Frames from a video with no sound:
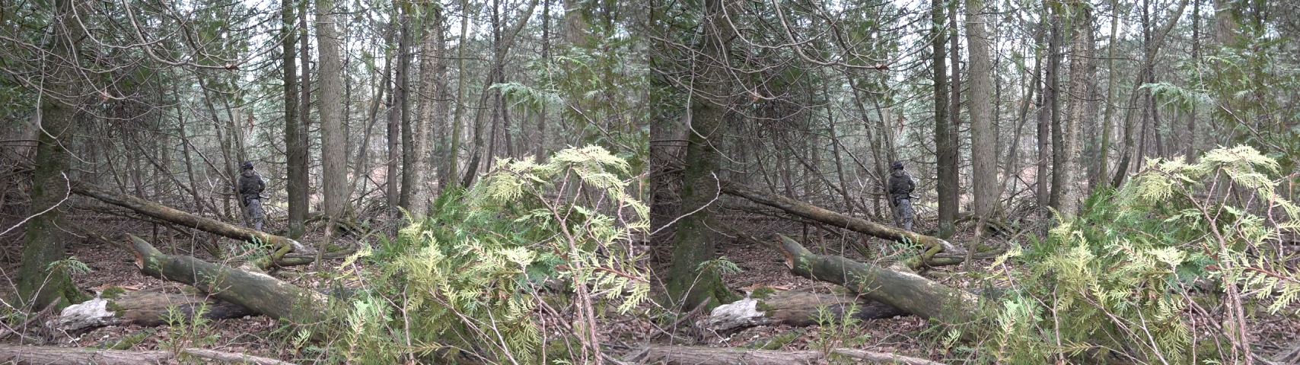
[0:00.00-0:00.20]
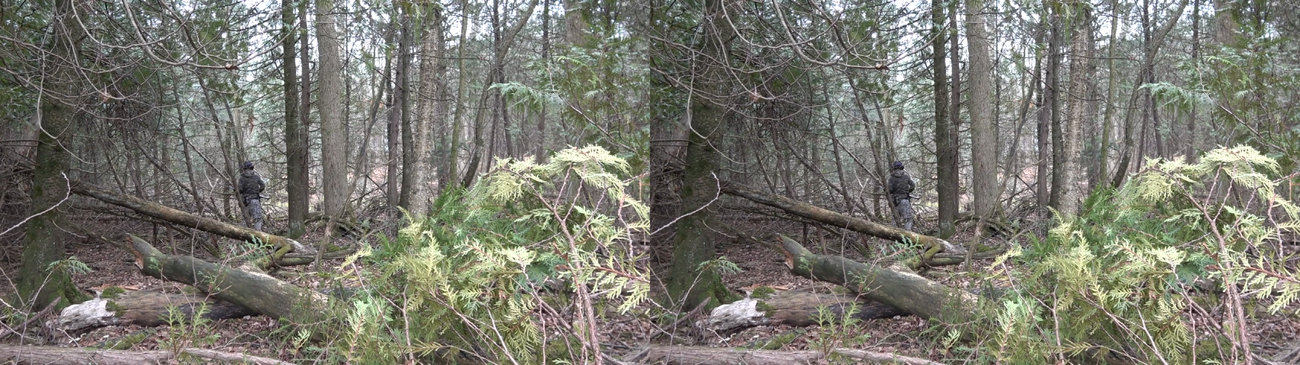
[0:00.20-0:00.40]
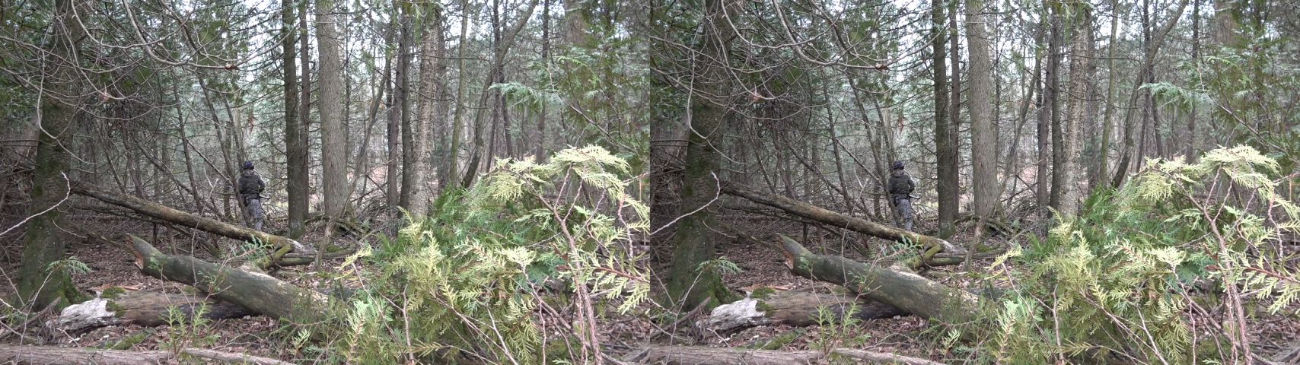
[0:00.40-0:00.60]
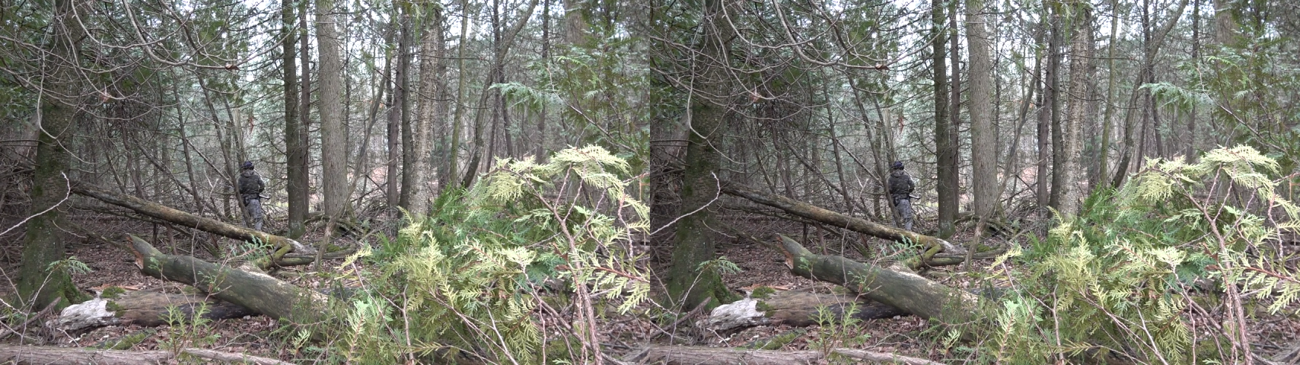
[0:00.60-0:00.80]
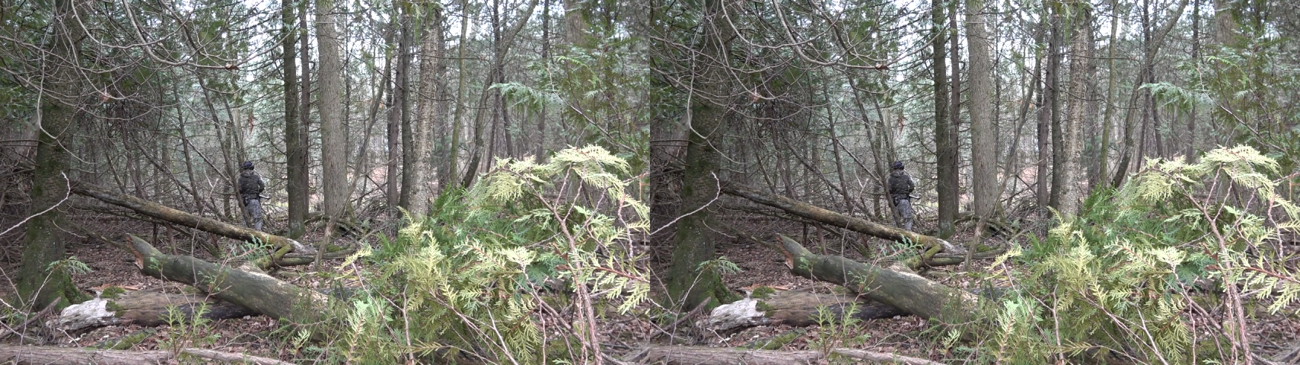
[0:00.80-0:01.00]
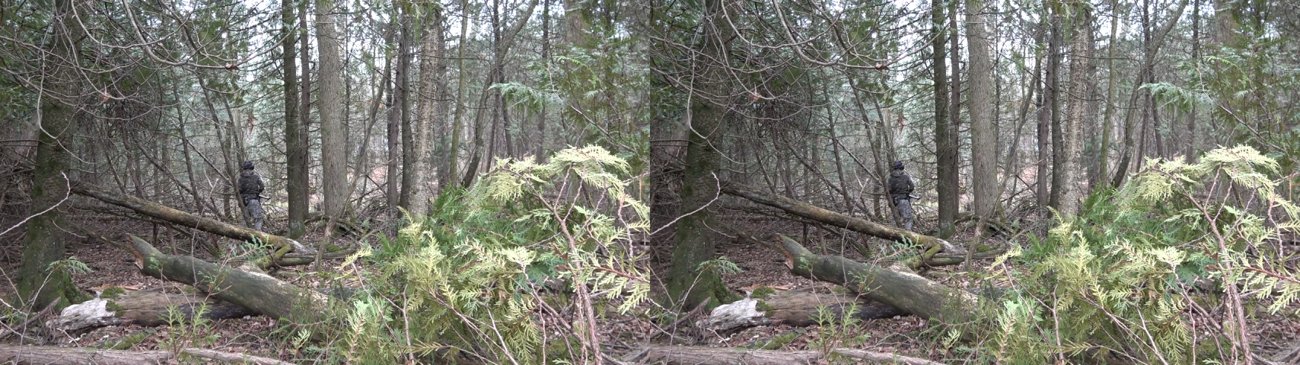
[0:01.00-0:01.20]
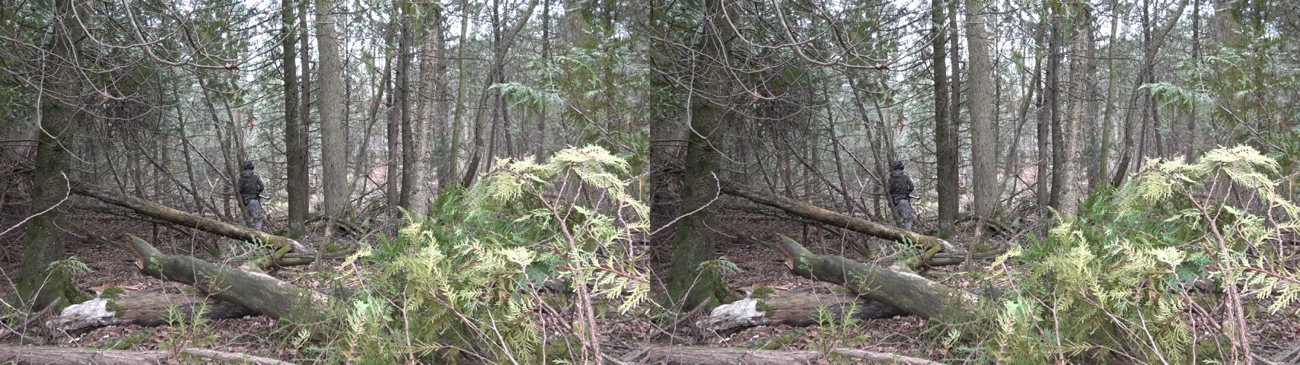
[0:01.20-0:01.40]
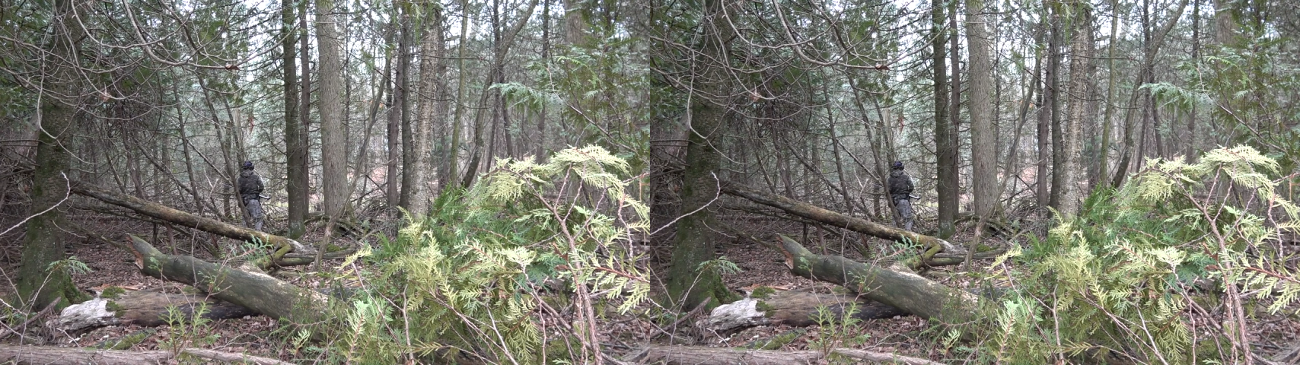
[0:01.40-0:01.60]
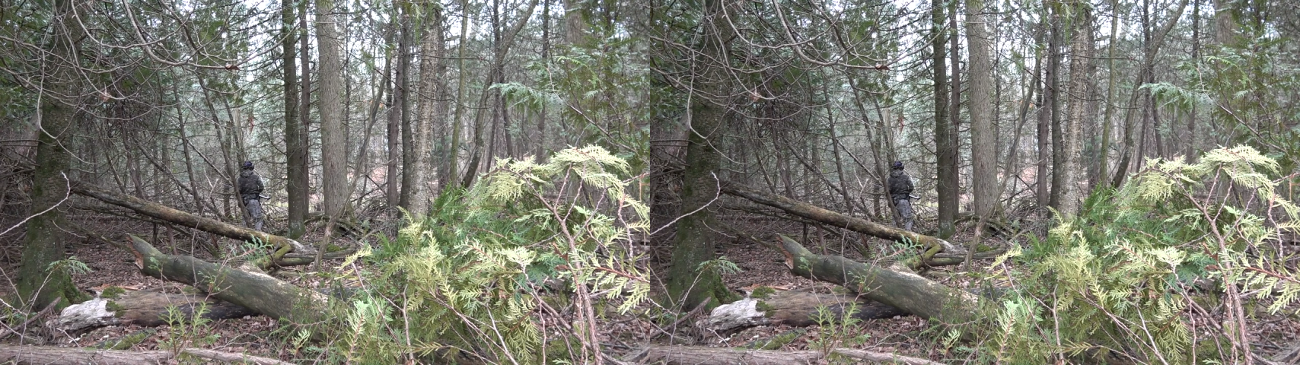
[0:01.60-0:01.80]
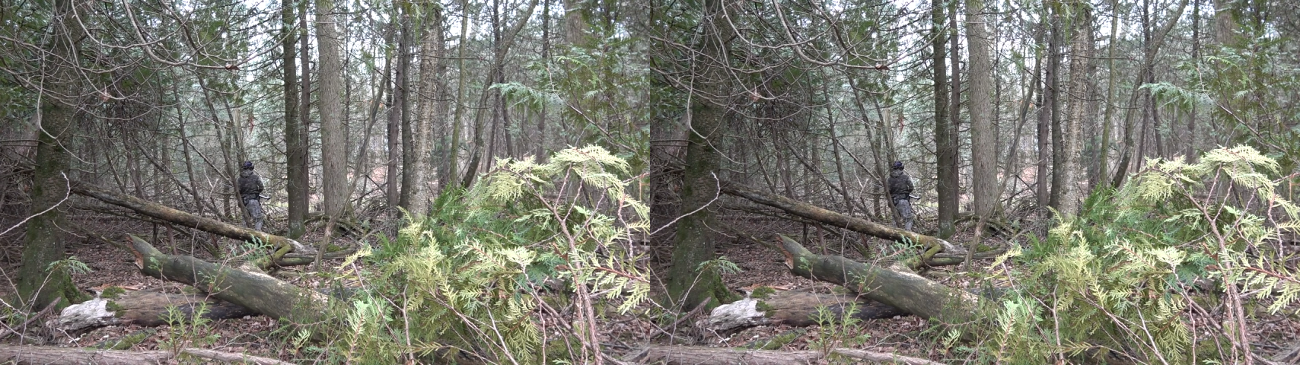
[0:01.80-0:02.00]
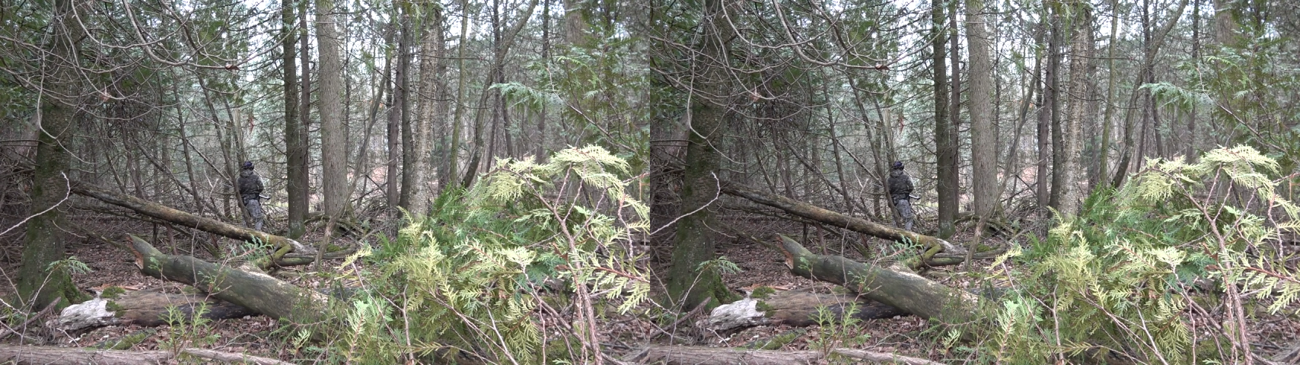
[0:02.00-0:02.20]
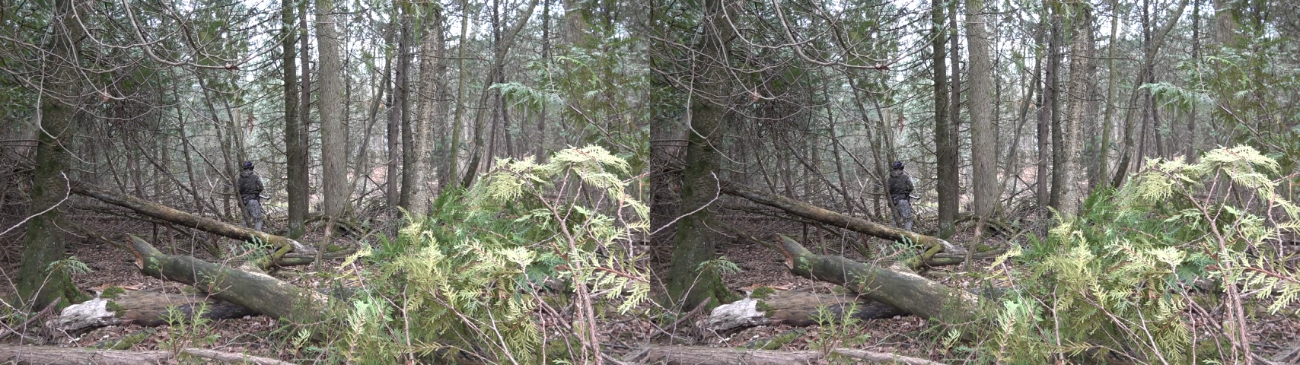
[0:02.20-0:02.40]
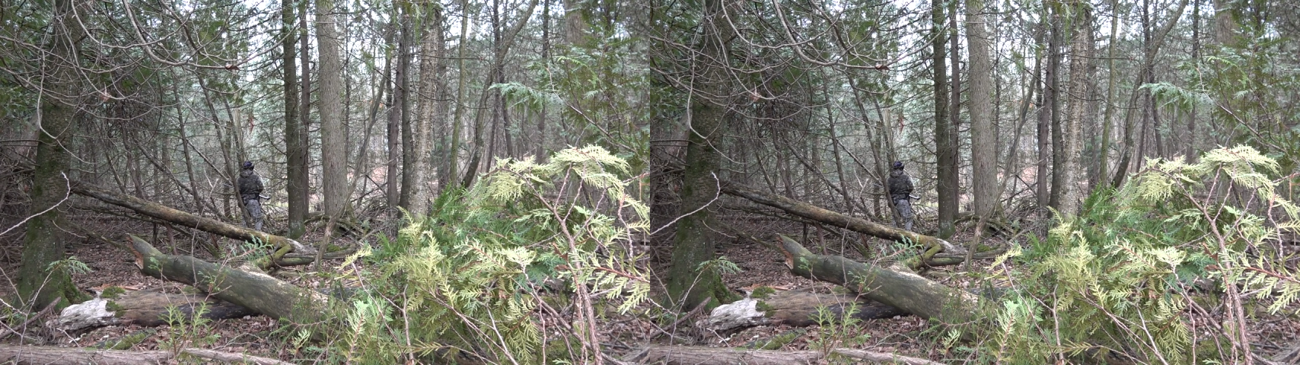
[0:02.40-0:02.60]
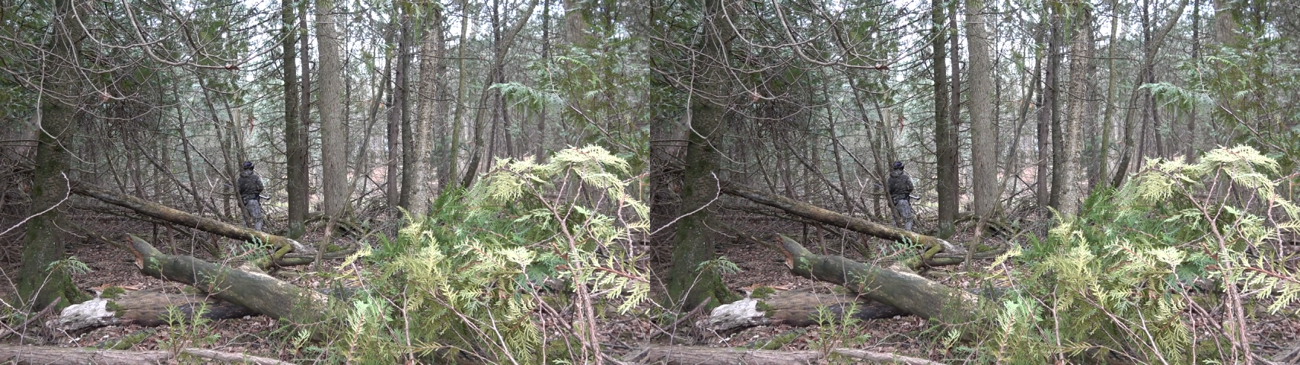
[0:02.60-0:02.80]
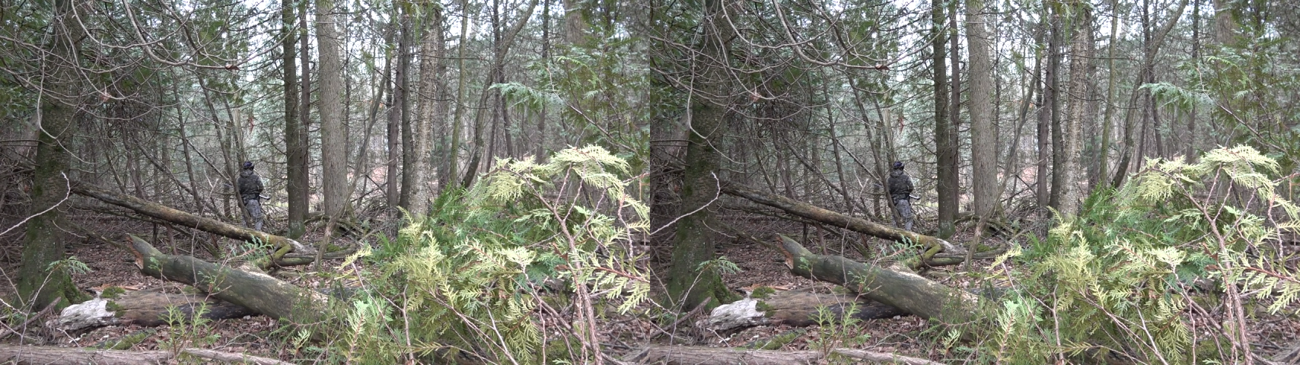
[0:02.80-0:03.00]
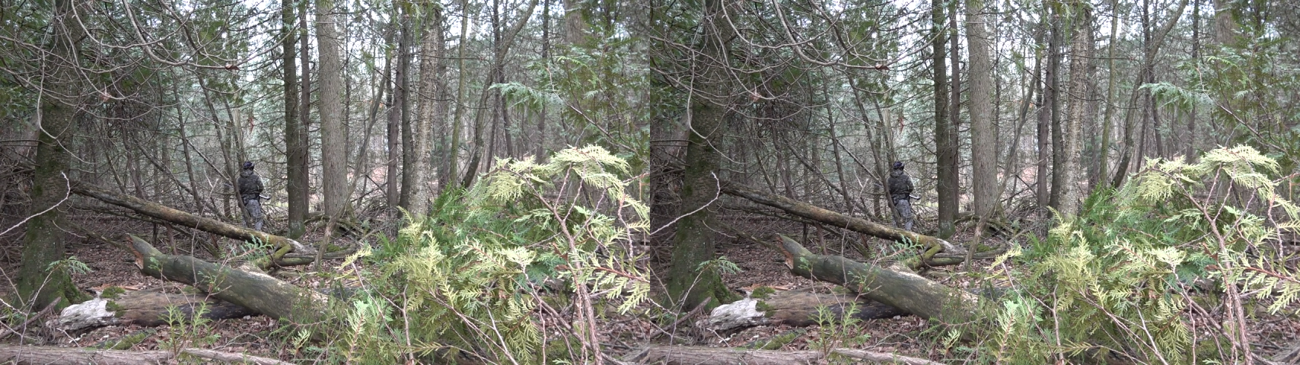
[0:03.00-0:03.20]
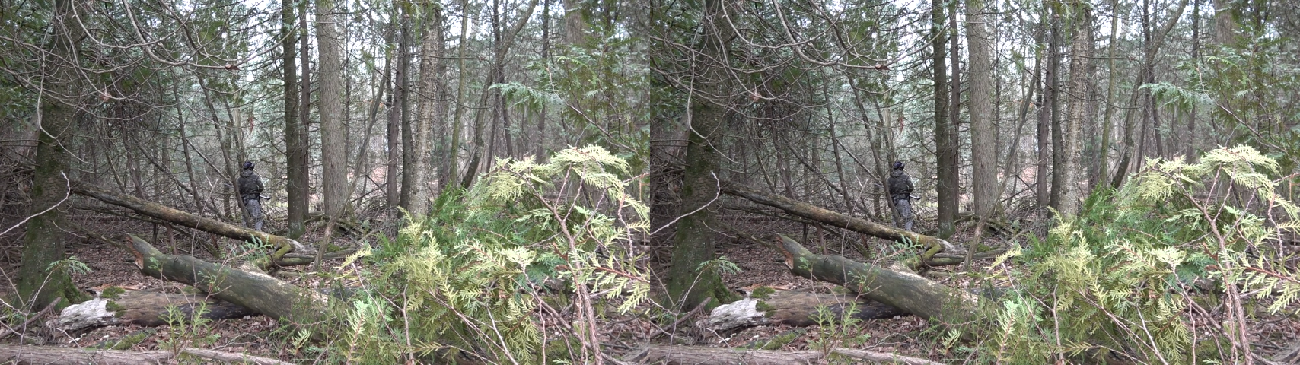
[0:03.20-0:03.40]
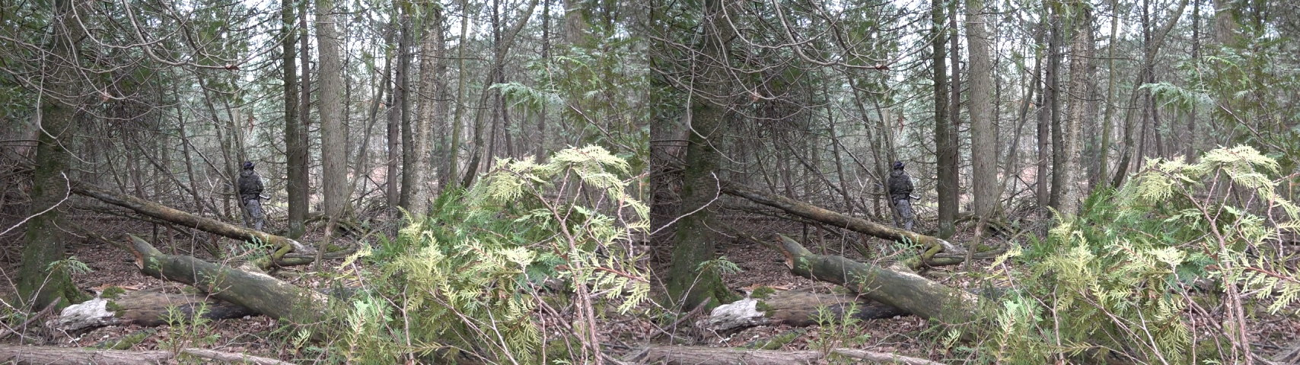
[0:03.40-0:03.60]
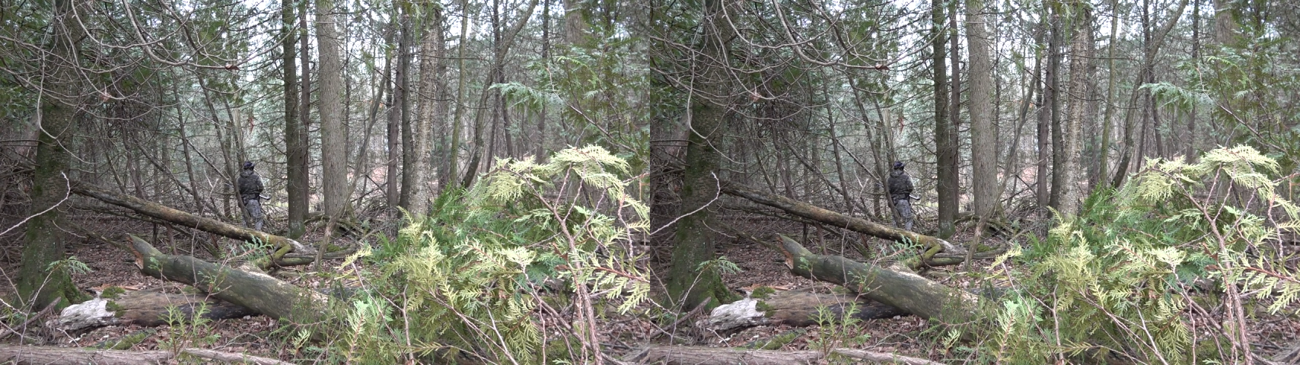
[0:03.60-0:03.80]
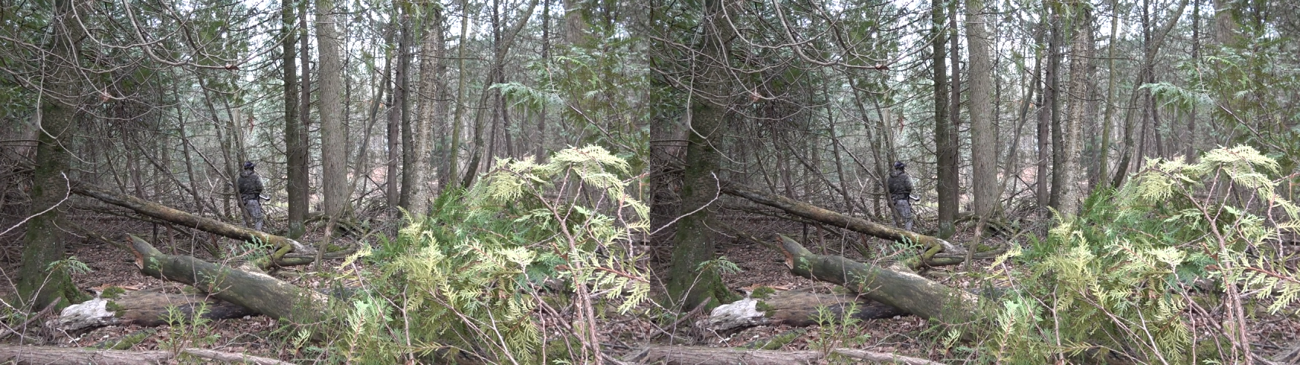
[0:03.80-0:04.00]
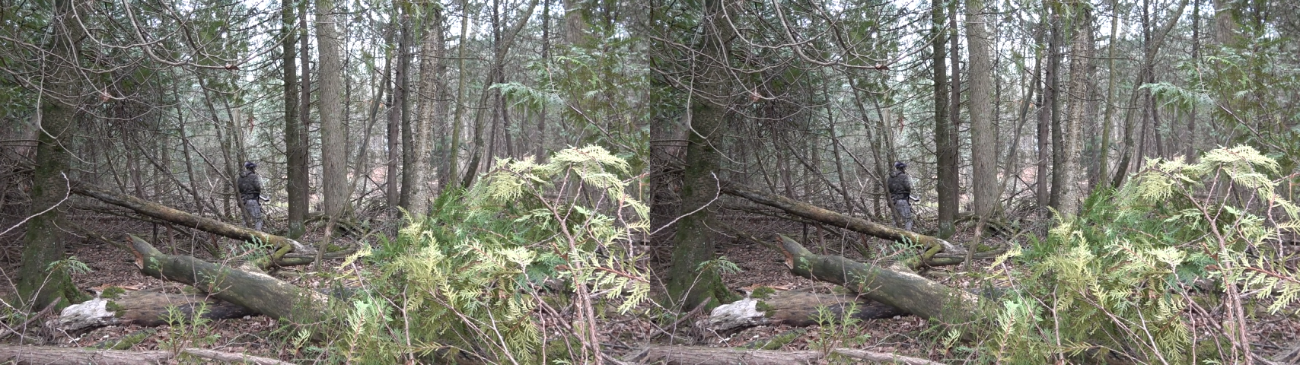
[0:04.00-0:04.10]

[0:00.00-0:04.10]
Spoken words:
(no speaker visible)